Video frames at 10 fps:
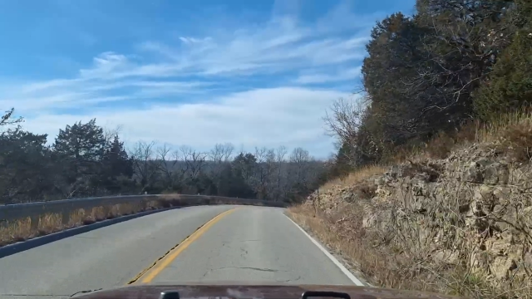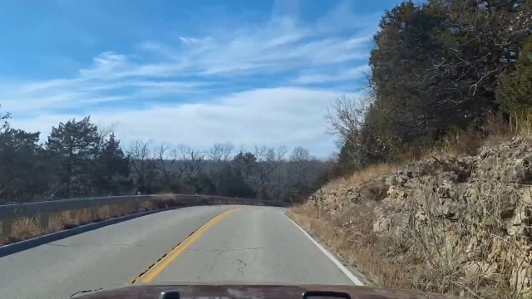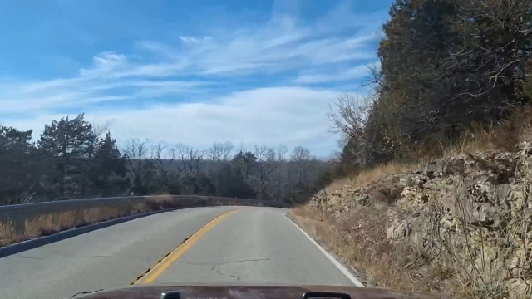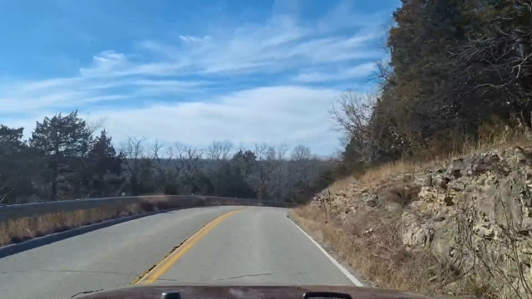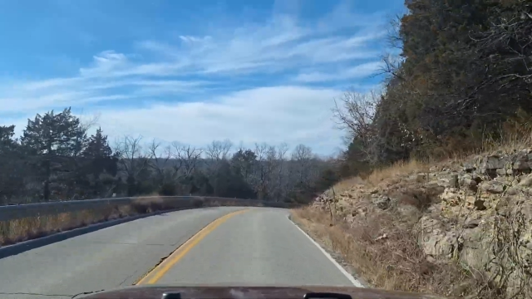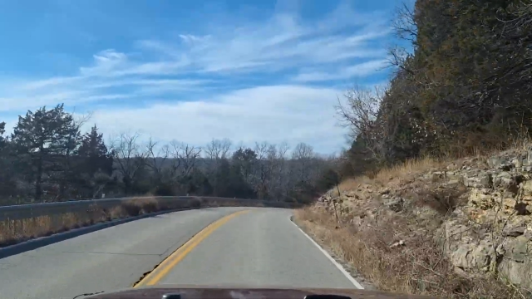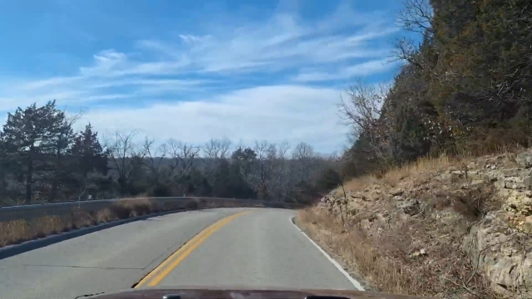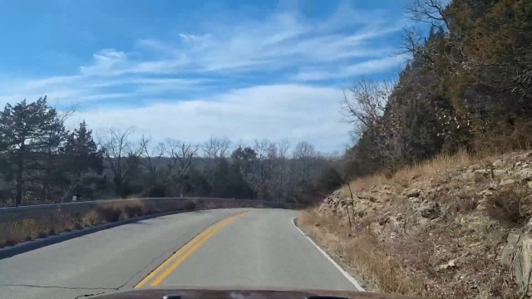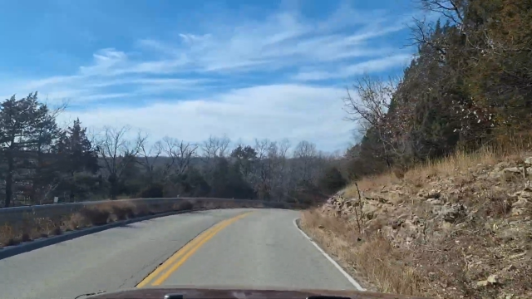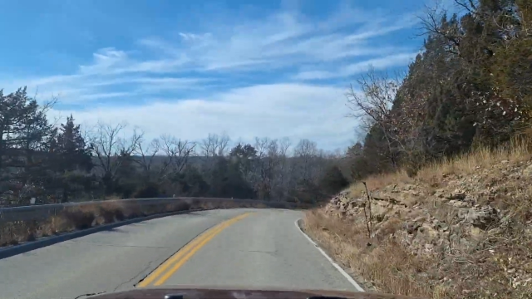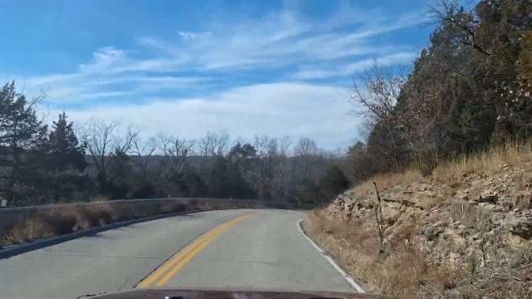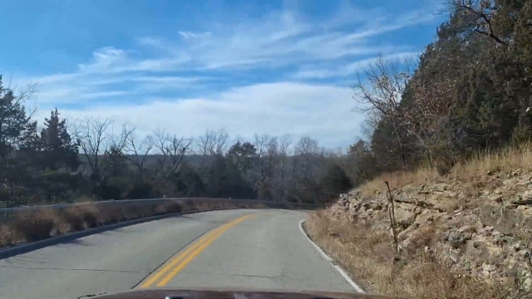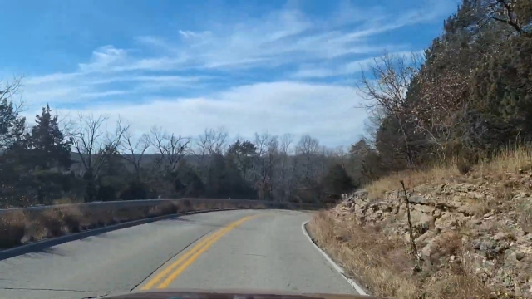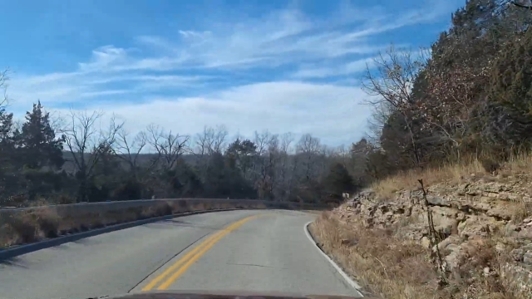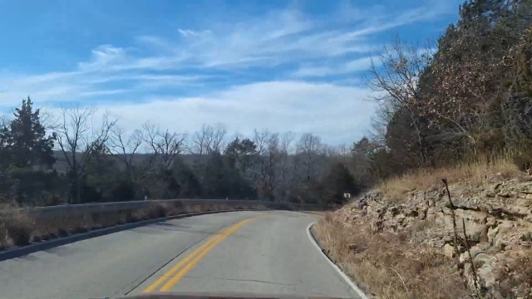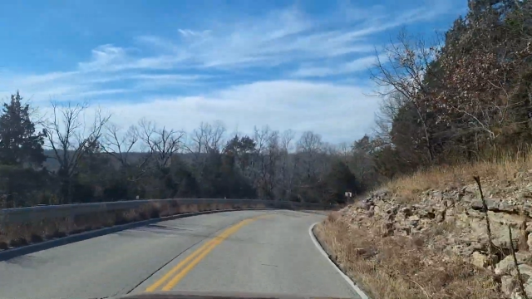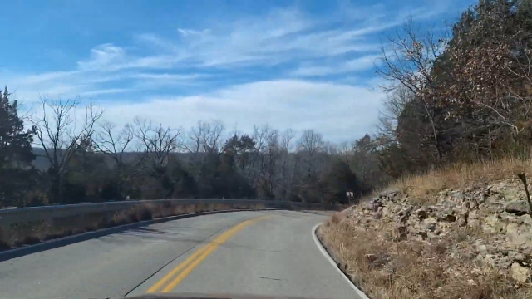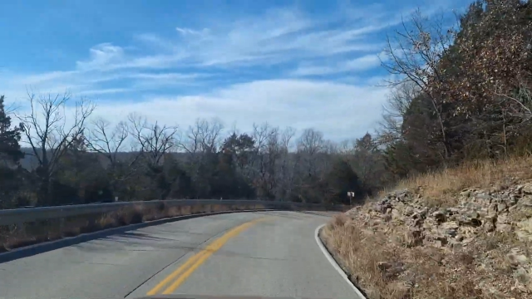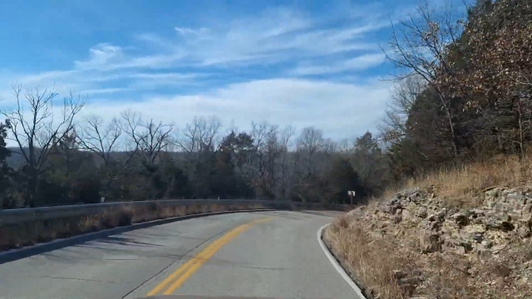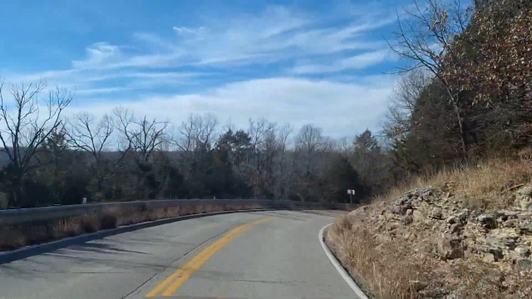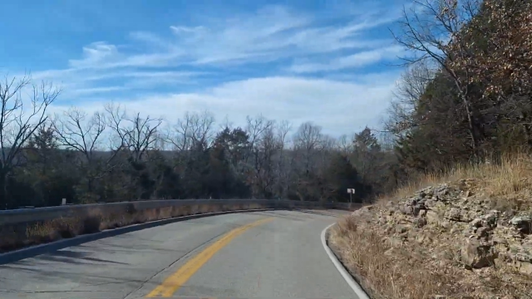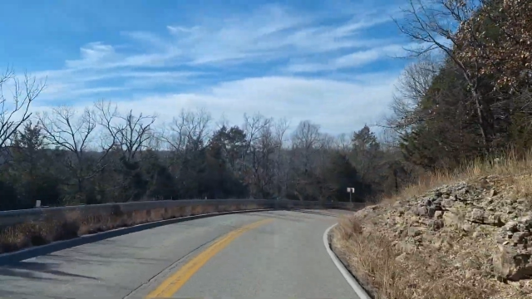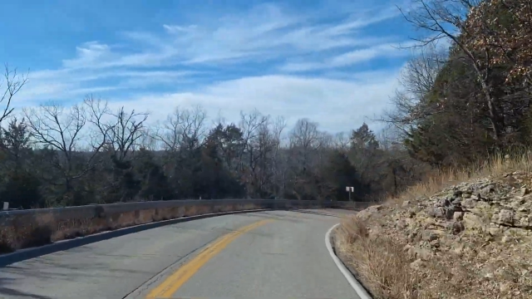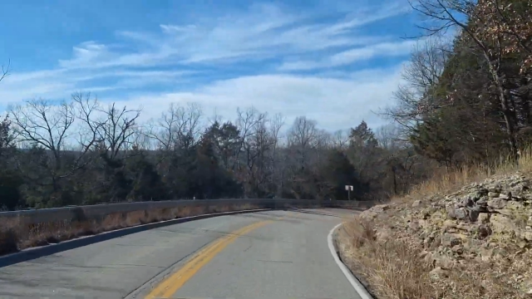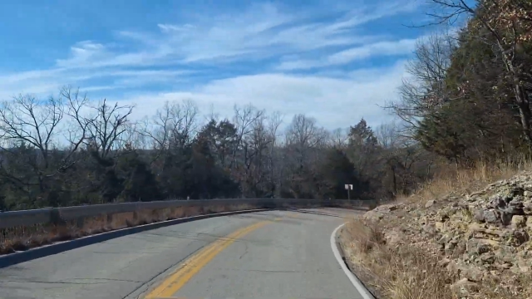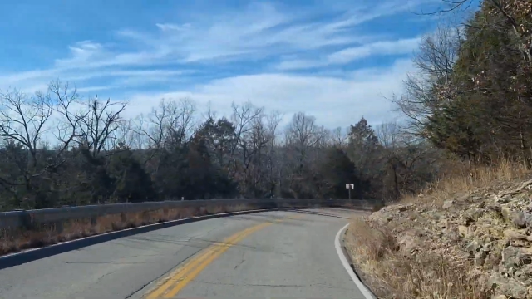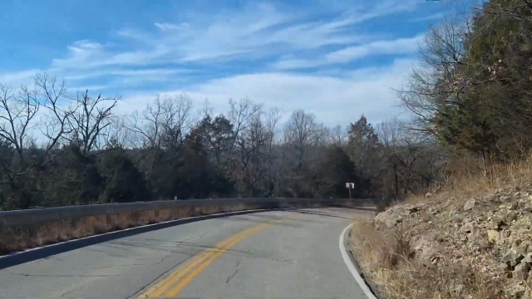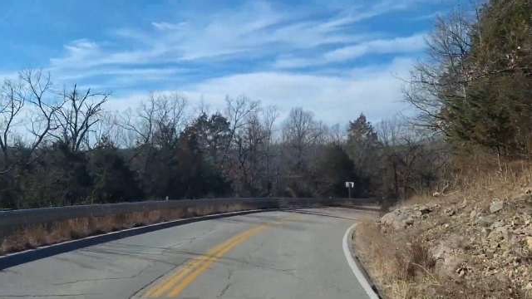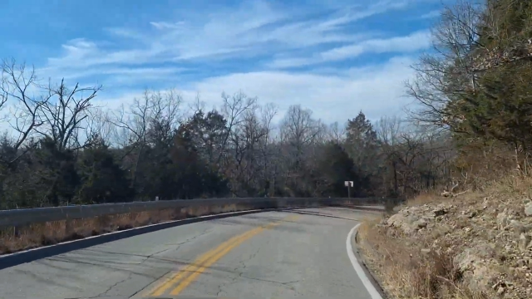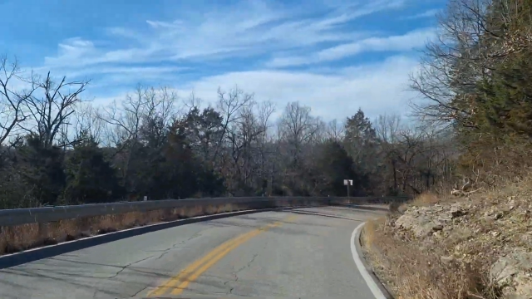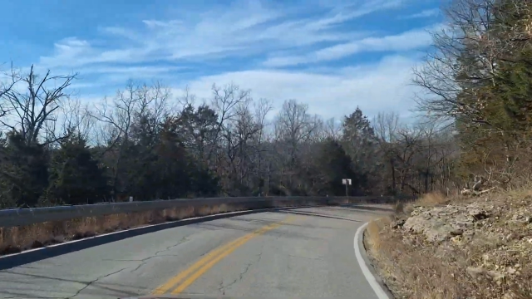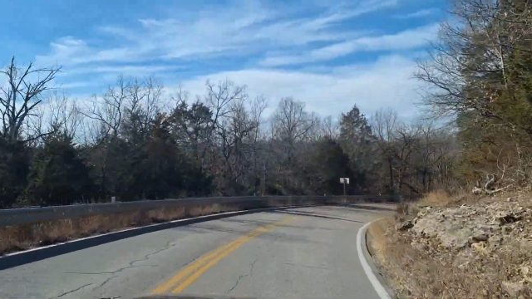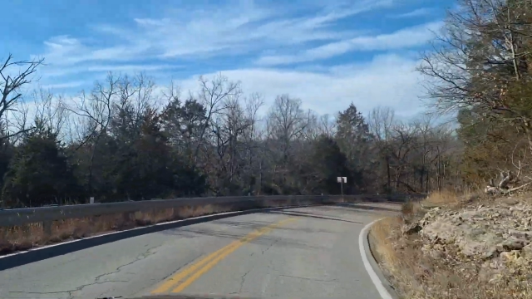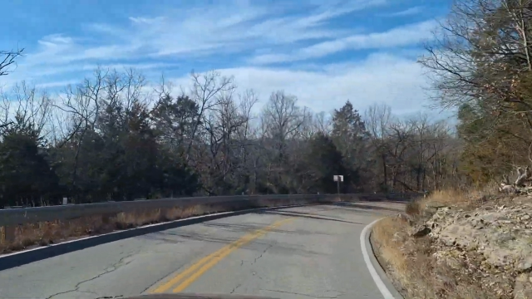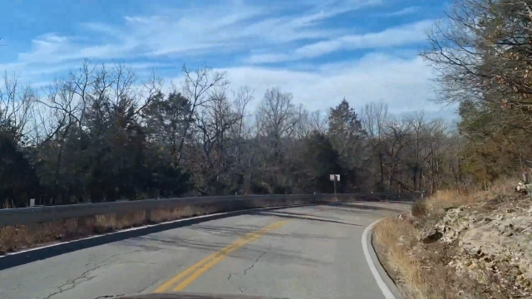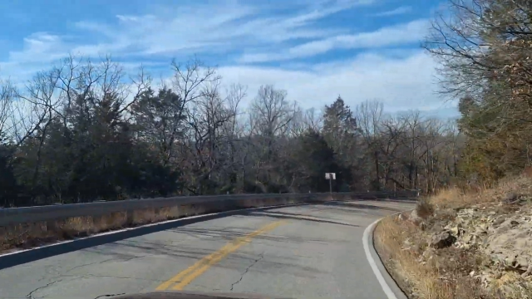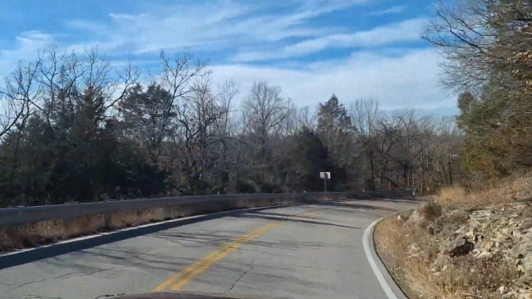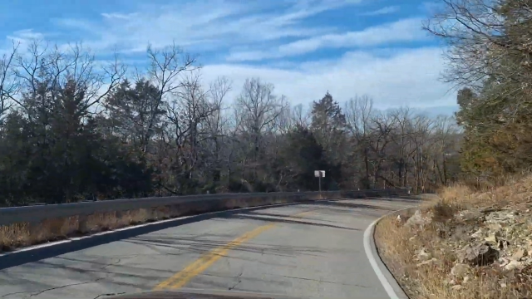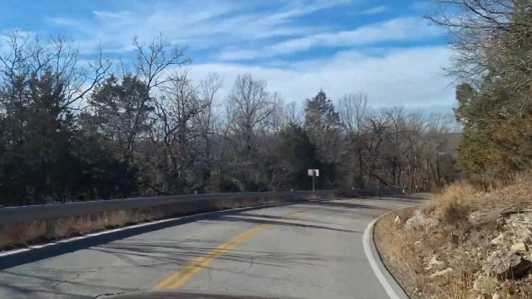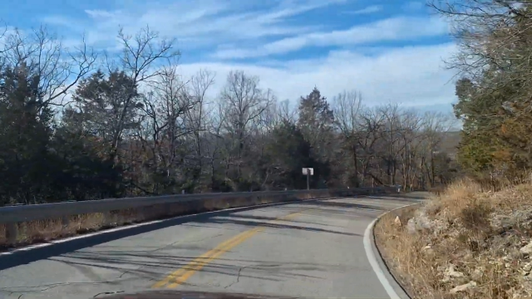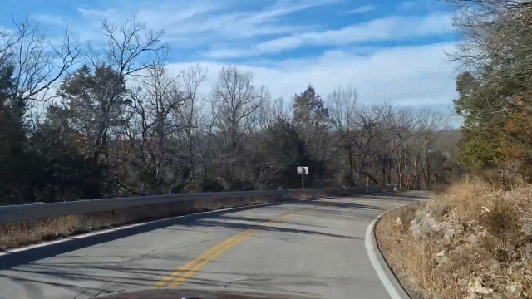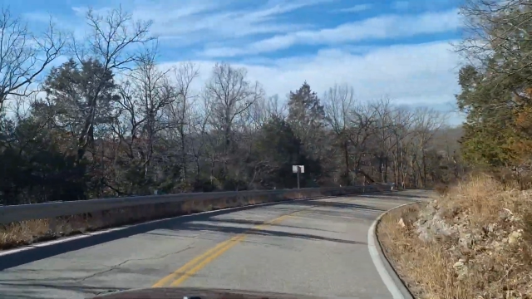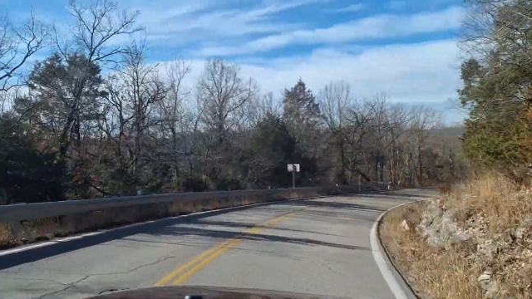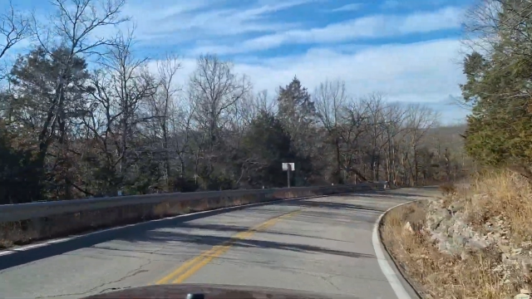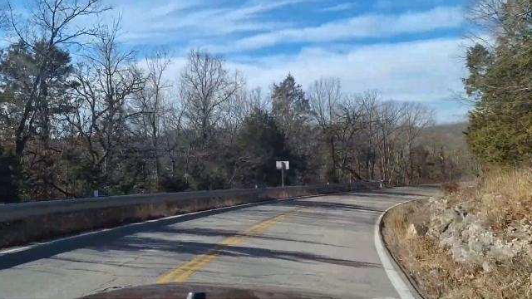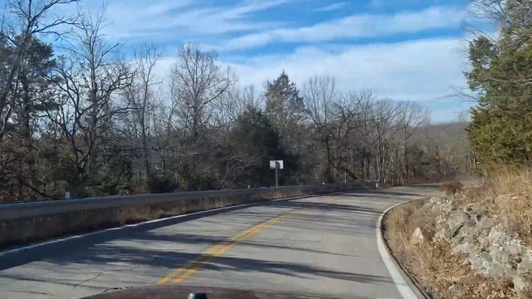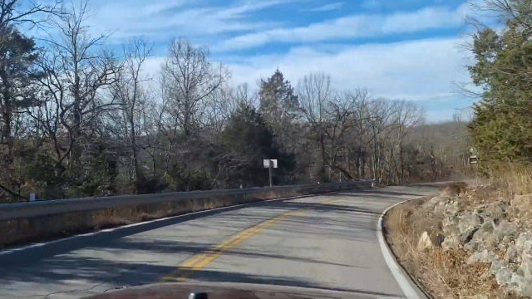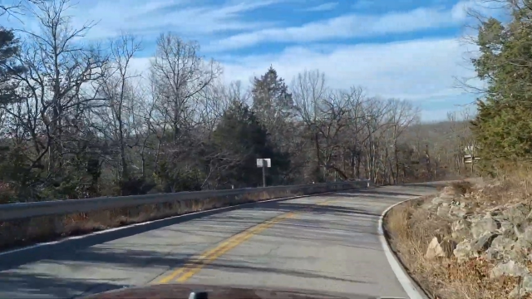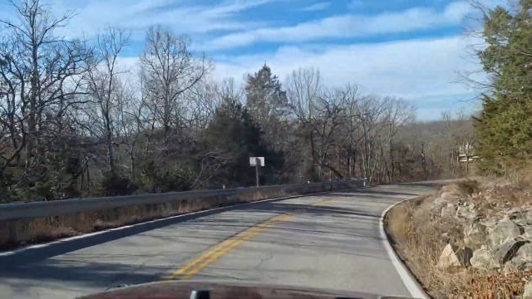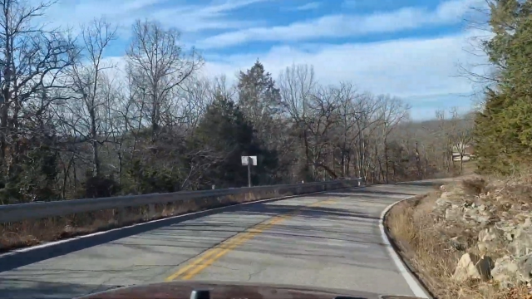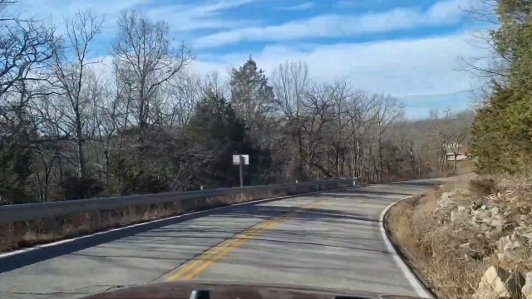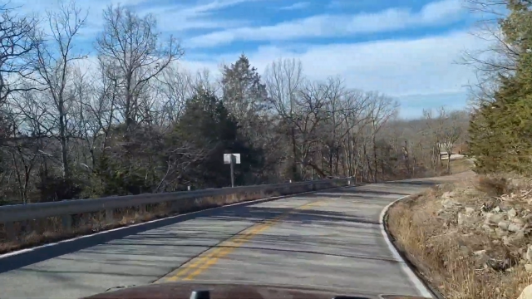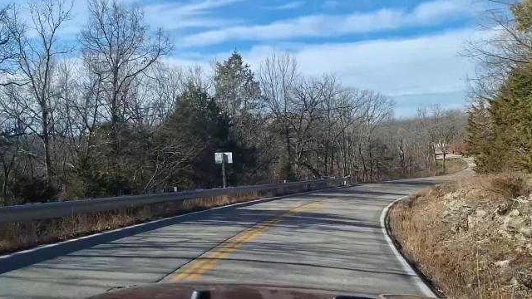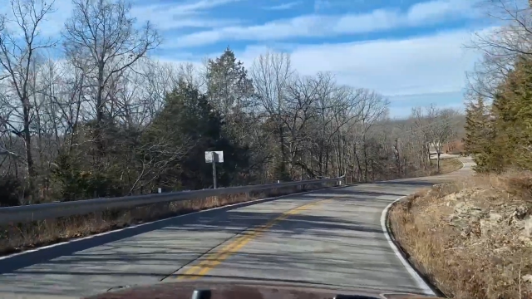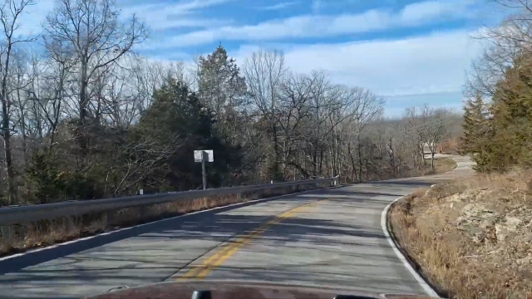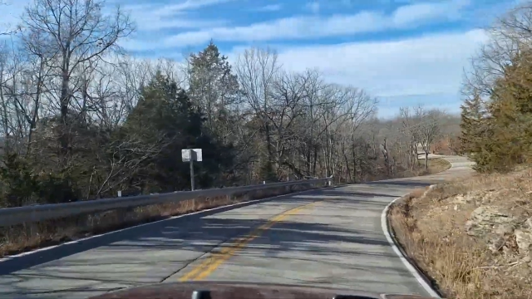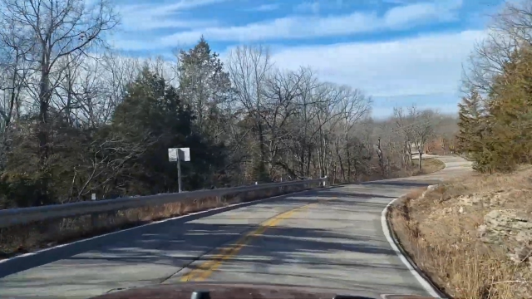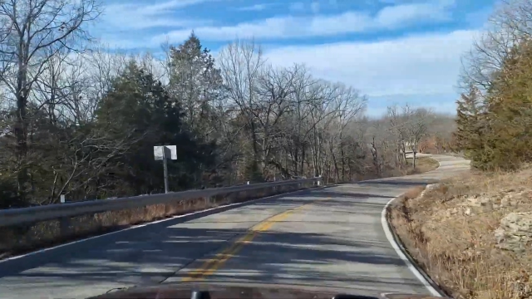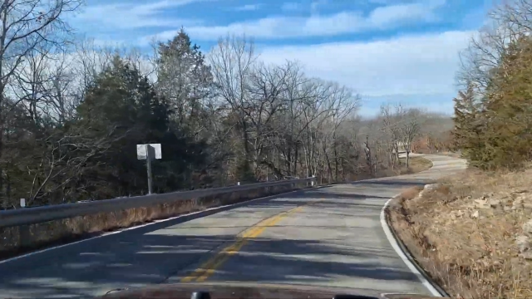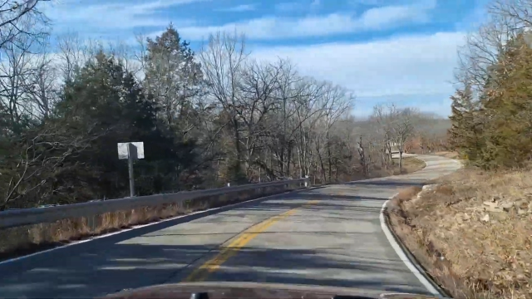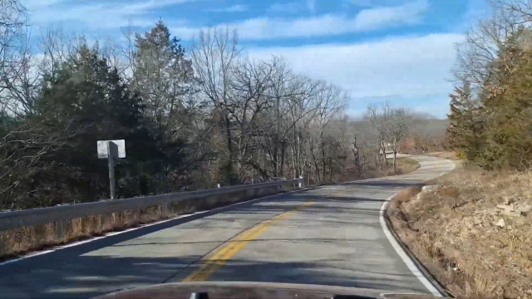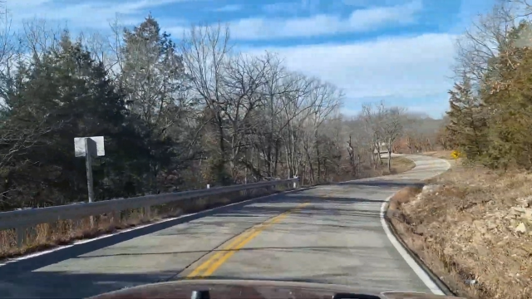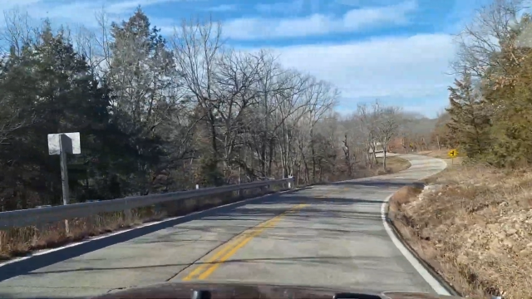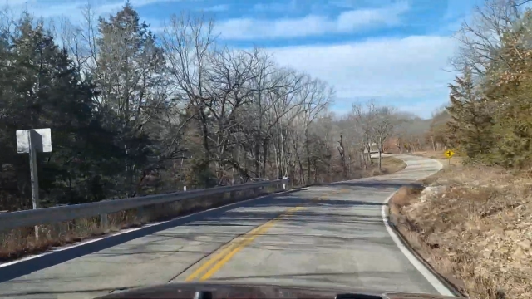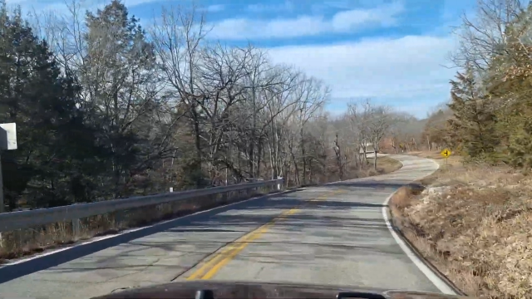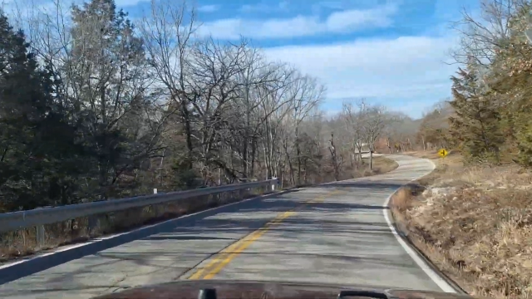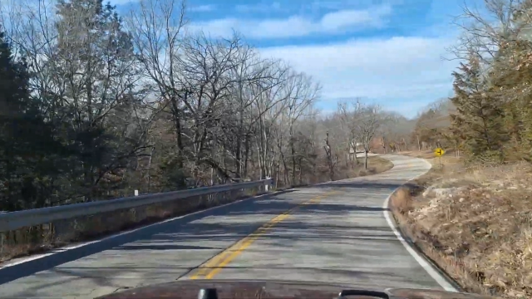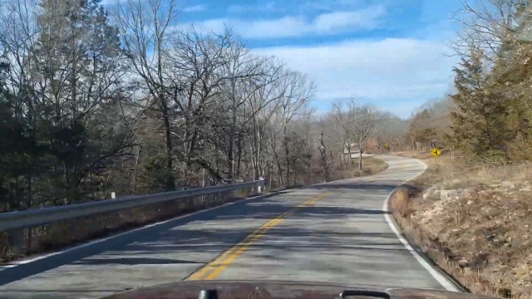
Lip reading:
No face is visible, so there are no lips to read.